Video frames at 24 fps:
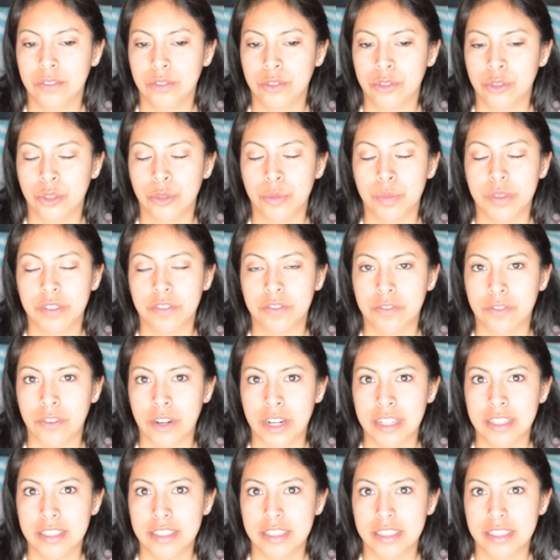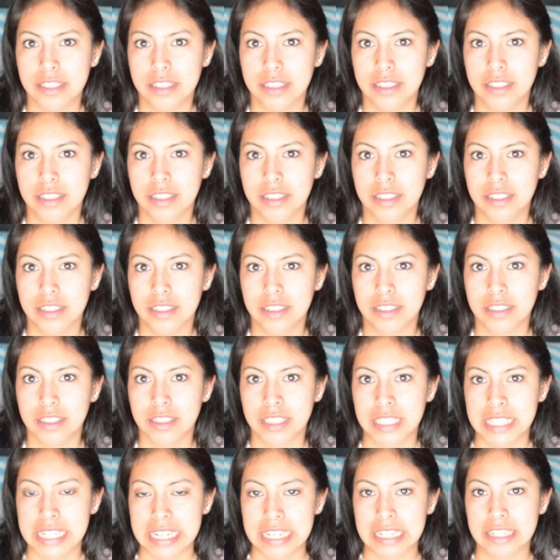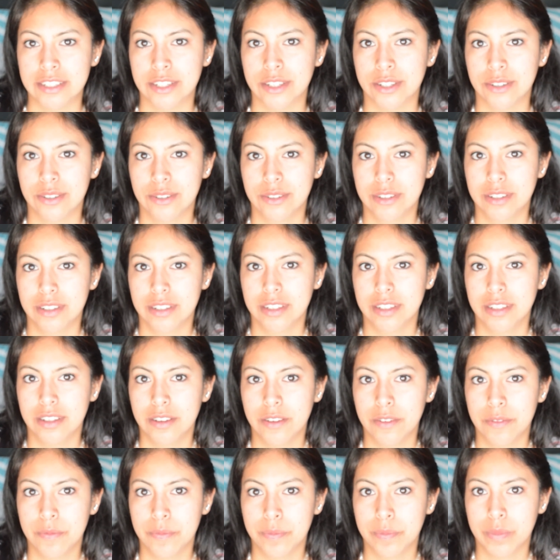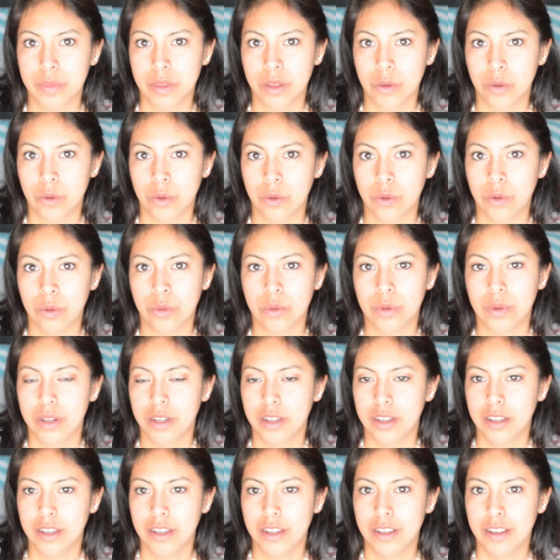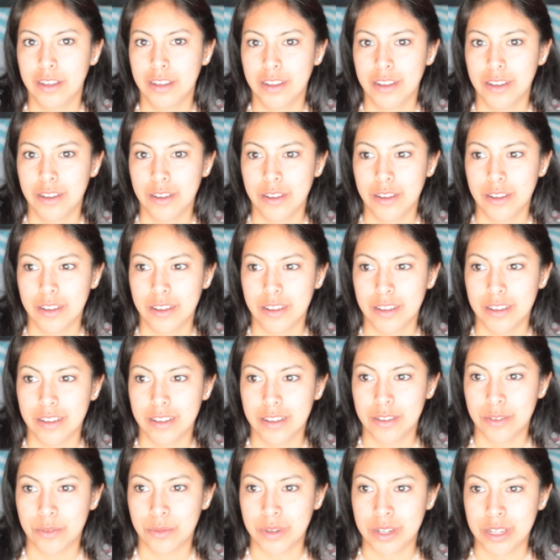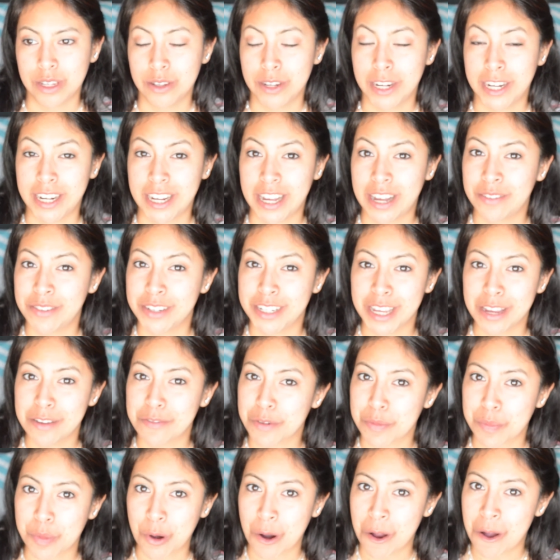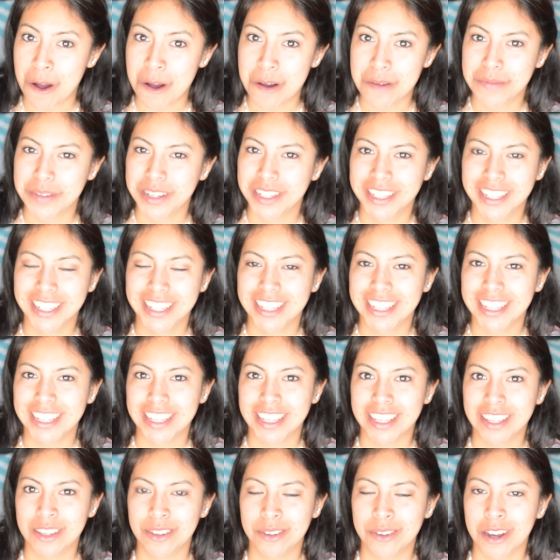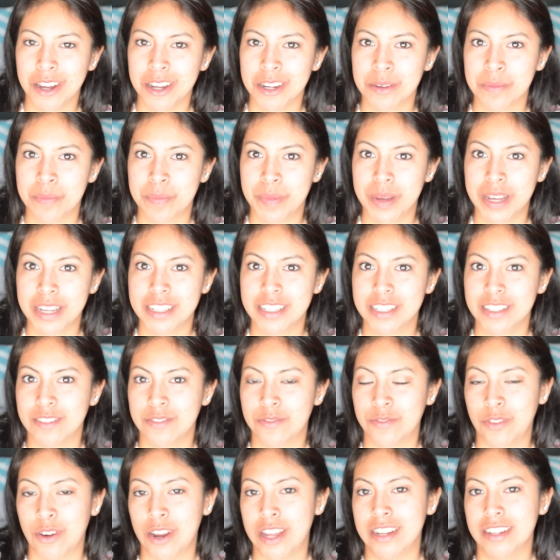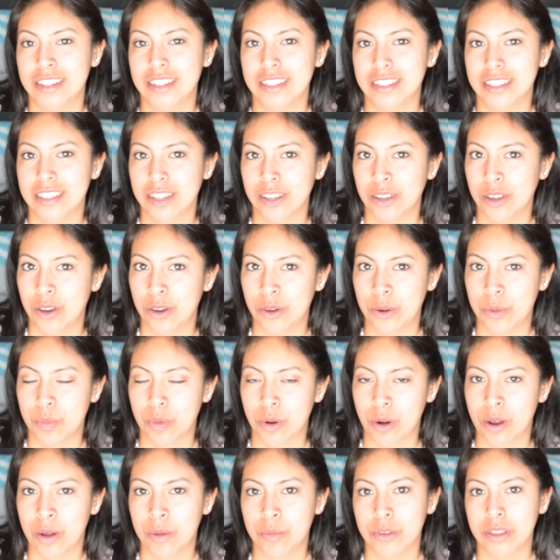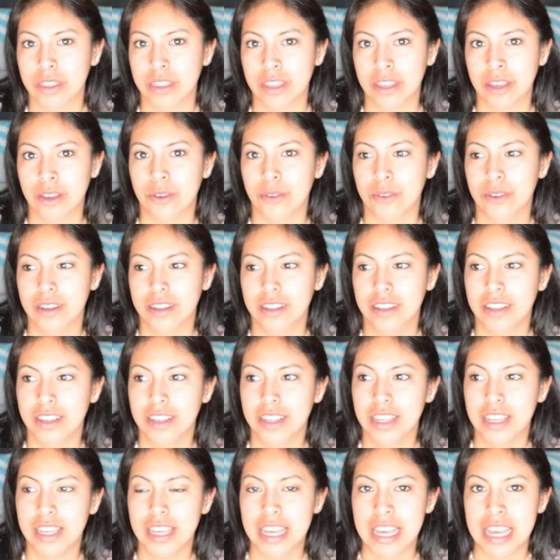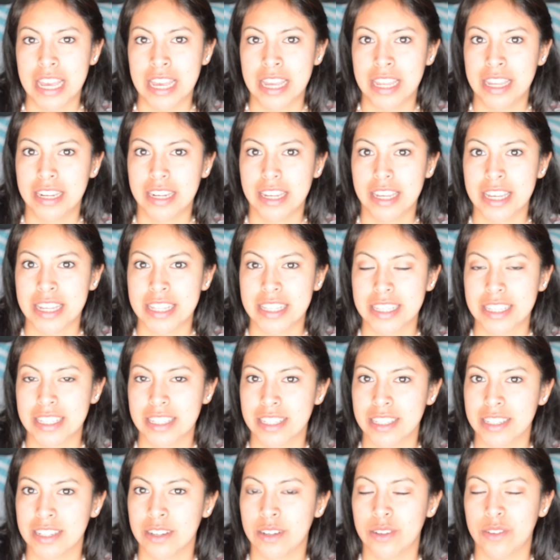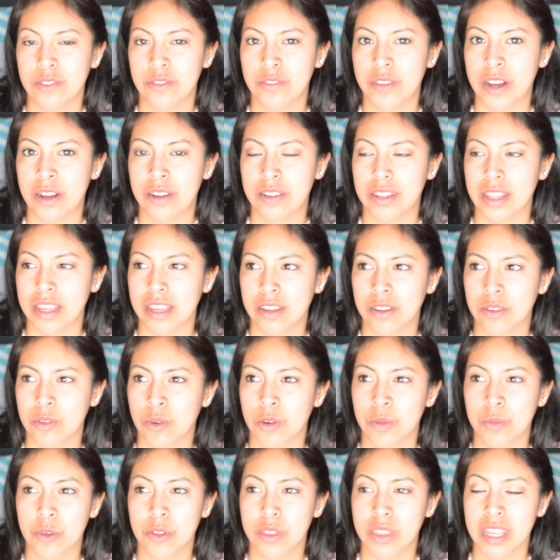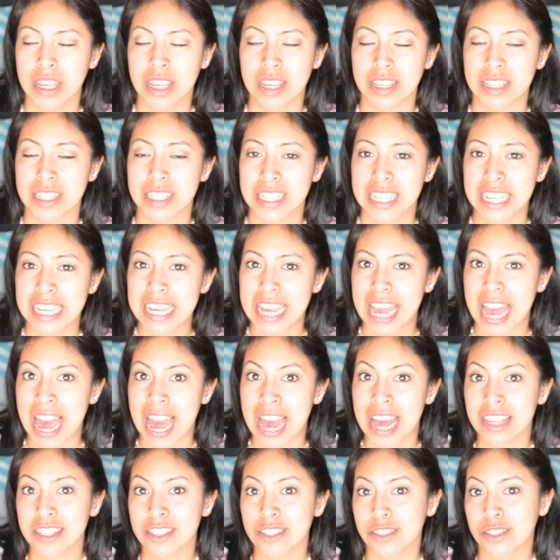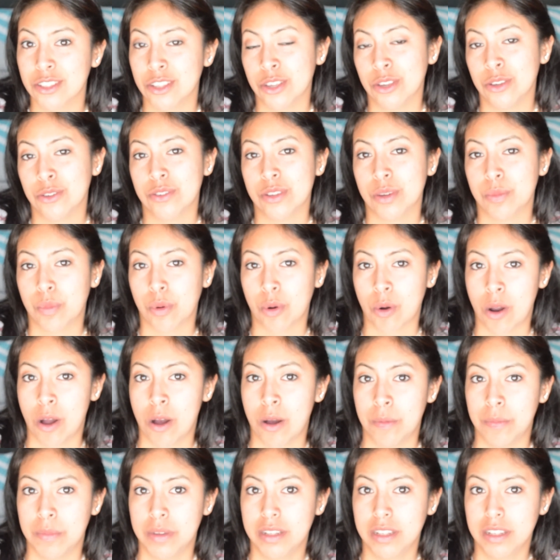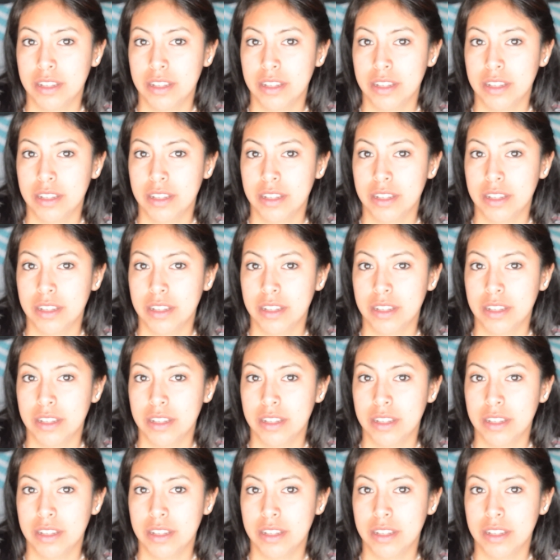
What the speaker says: group of friends to stick to, who, when you didn't have a date for prom, you got your best friend to go to prom with you. And it still felt like a normal thing because he asked you to prom.